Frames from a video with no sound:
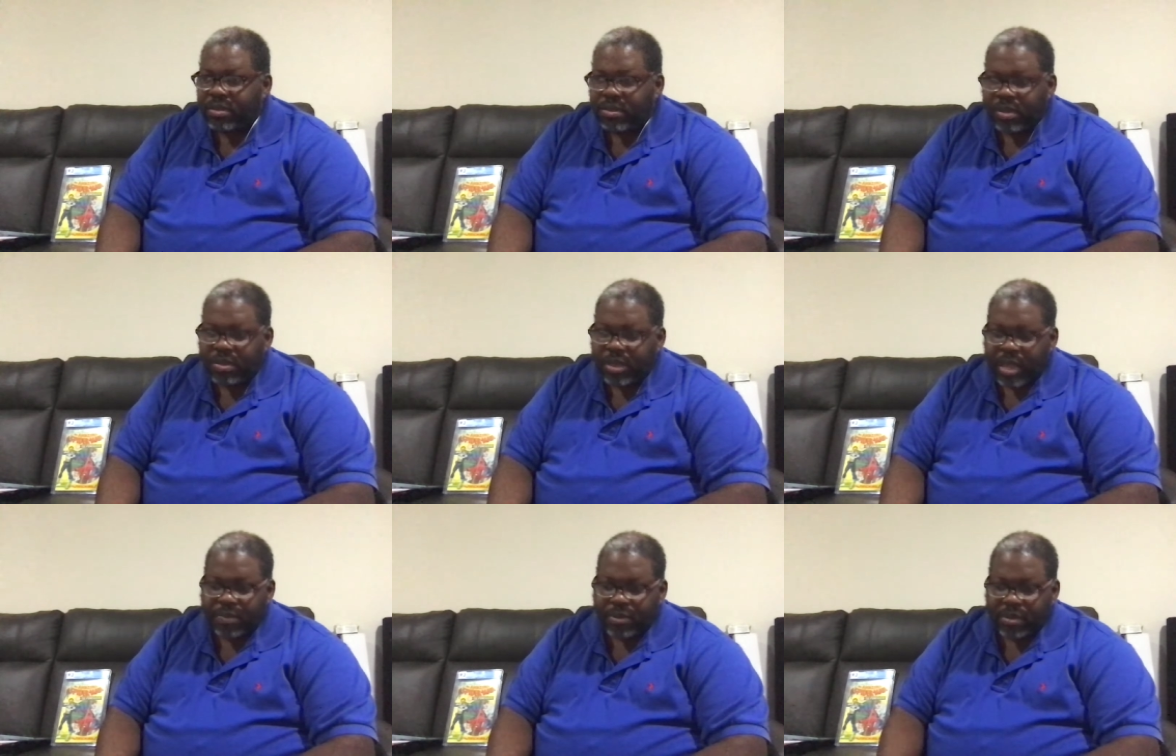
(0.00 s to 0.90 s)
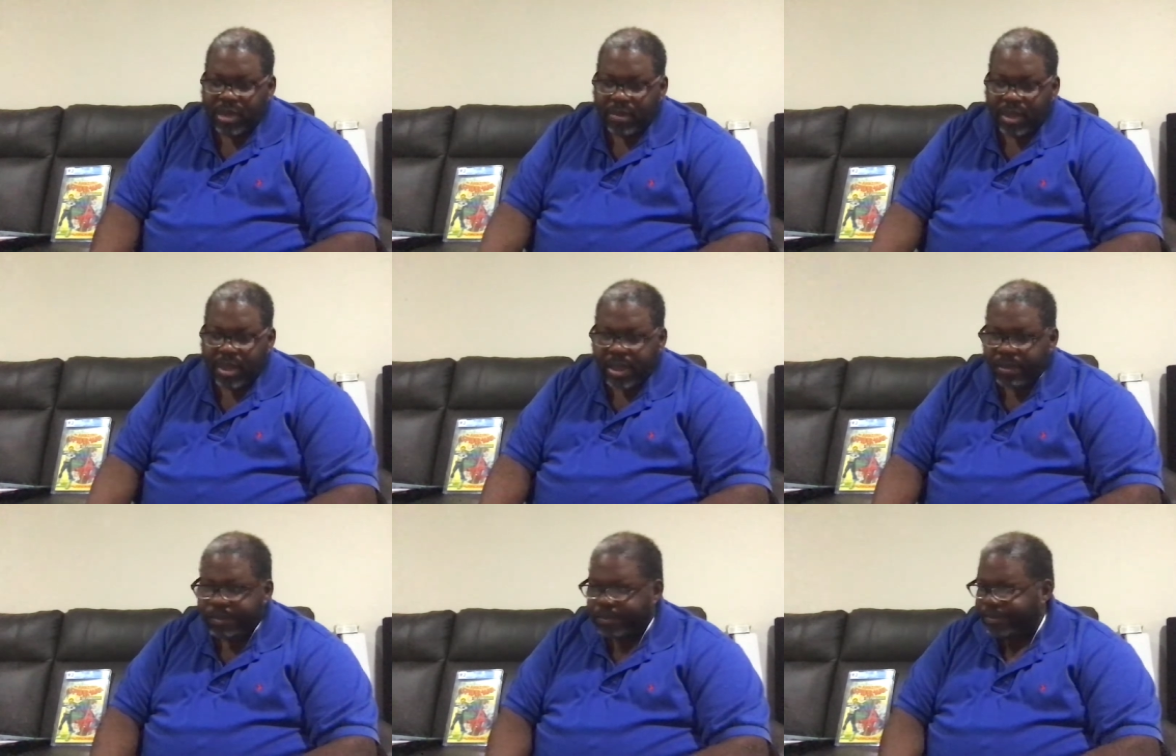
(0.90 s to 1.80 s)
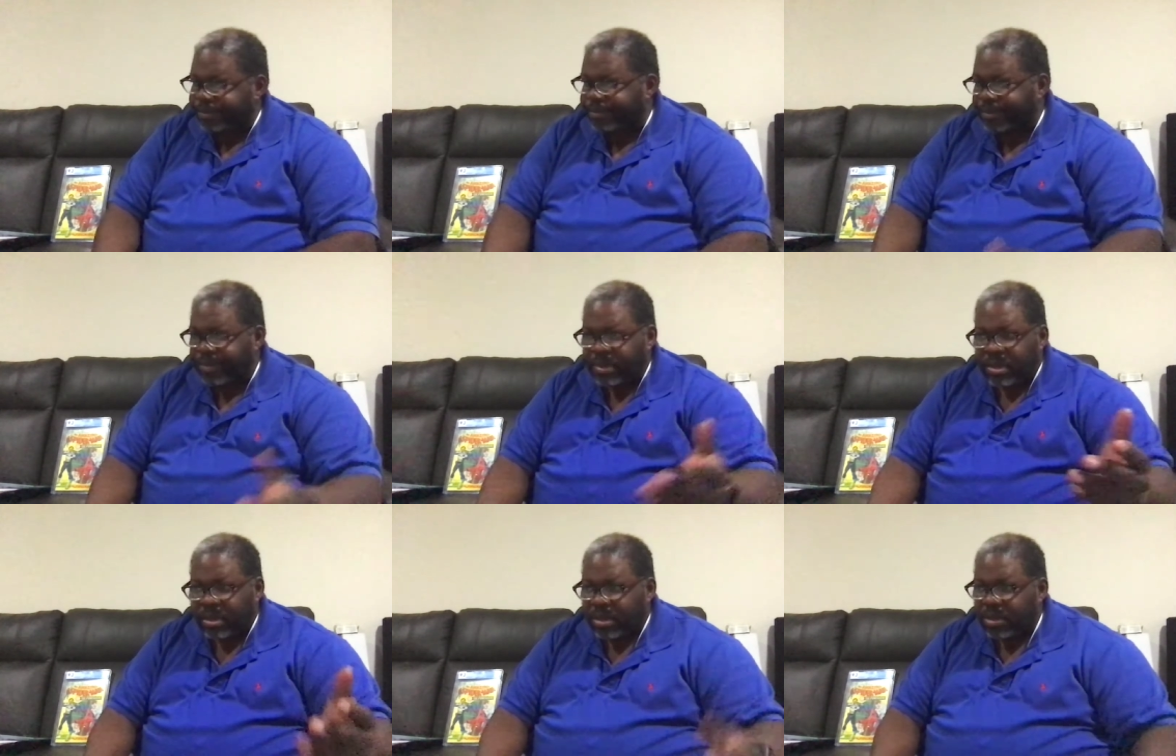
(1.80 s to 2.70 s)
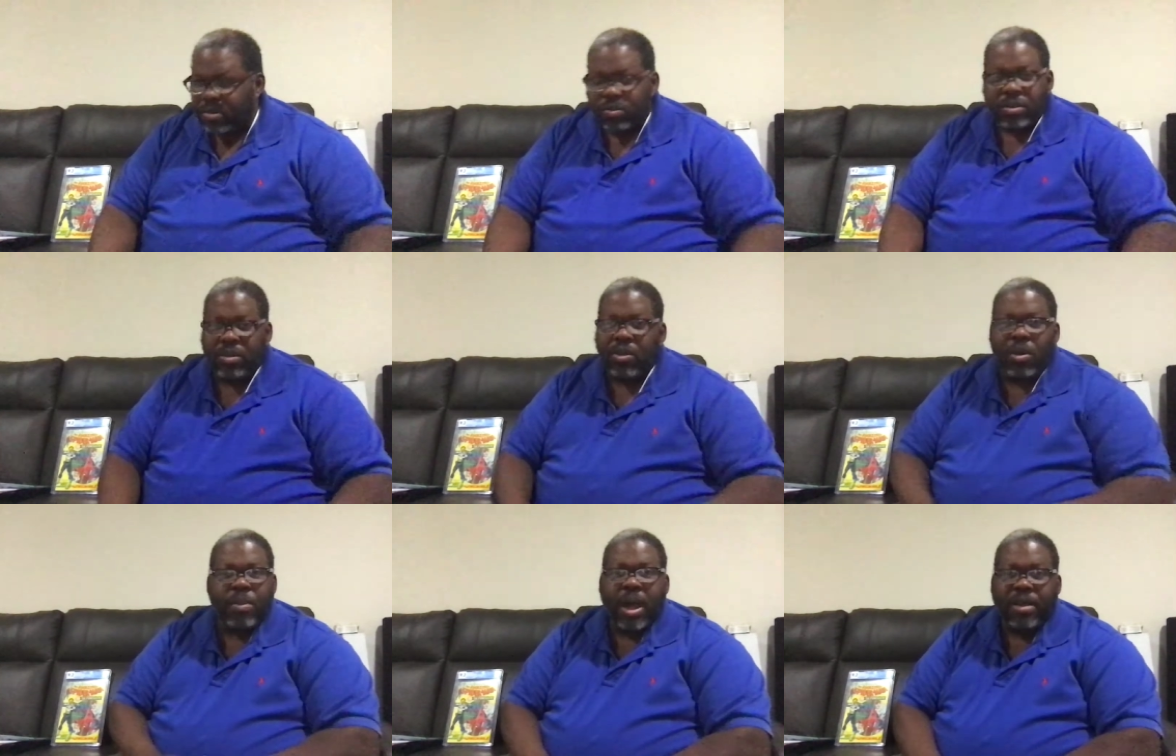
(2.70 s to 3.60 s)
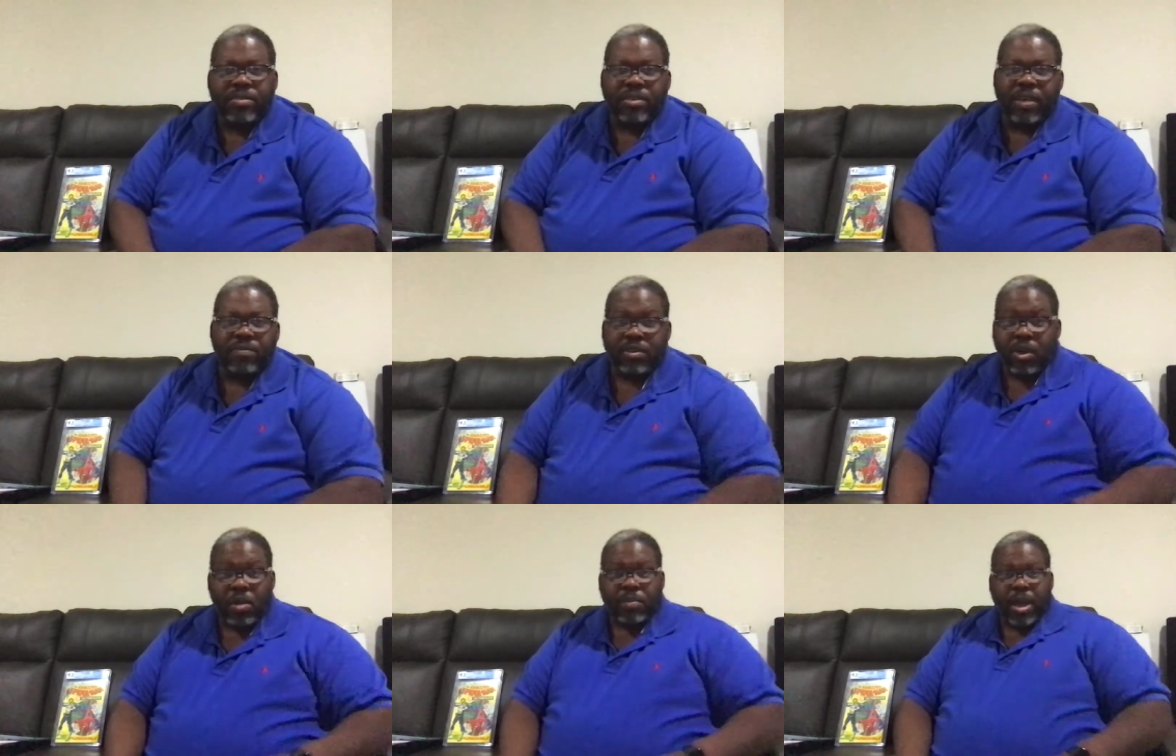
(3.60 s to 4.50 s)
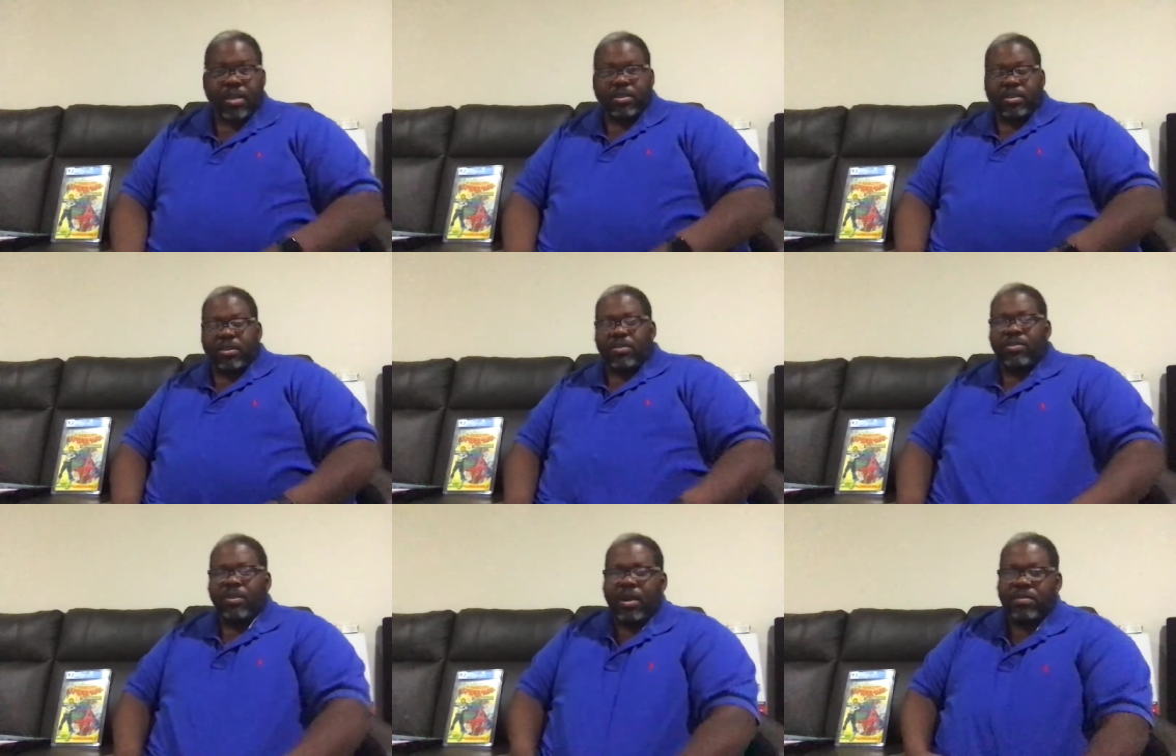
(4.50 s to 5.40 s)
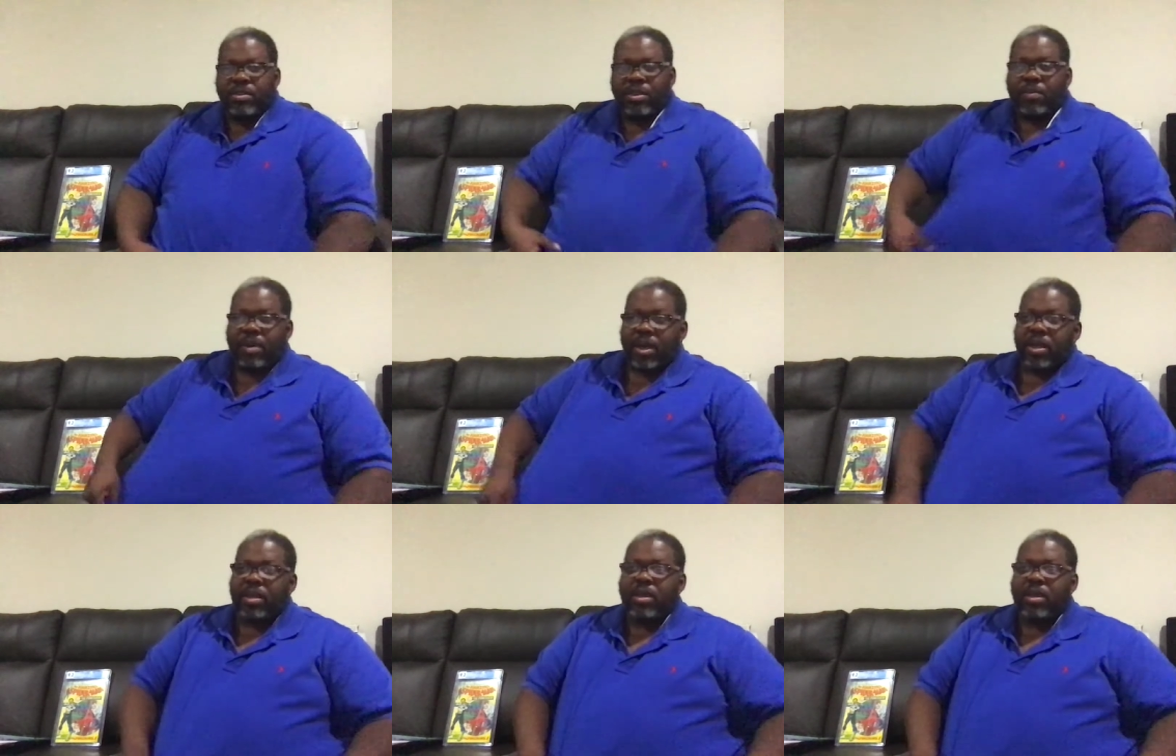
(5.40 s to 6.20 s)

so at that point in time, I had, long boxes after long boxes, because, I would tell my,